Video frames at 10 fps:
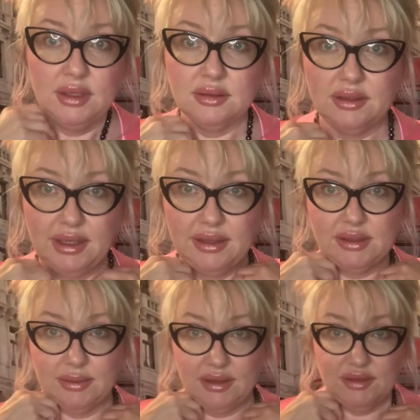So yeah,
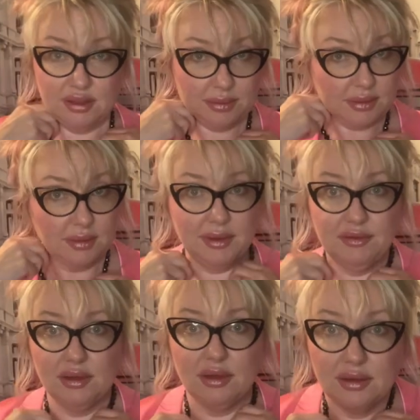this one gives you a little bit of
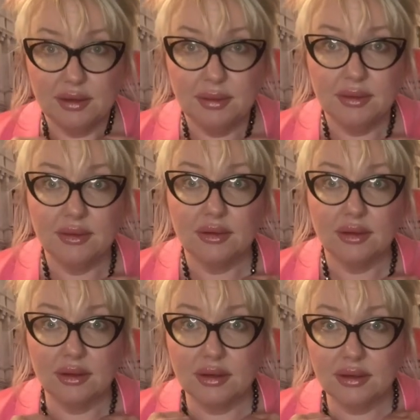a longer,
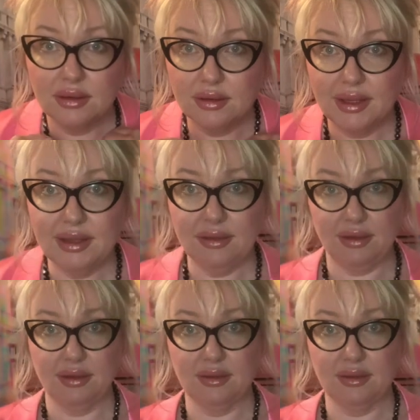longer length.